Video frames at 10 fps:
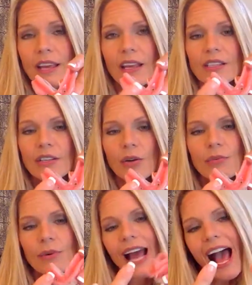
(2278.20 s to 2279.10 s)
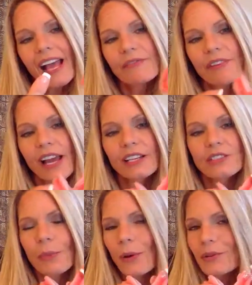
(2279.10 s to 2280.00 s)
So what I find
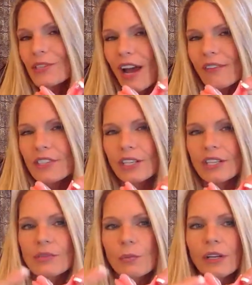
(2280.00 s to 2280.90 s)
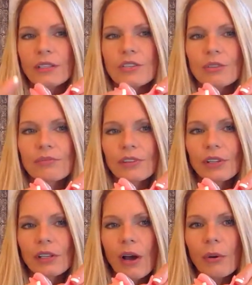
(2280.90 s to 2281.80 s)
most often is 1 tube for
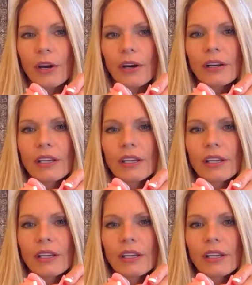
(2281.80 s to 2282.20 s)
the lower,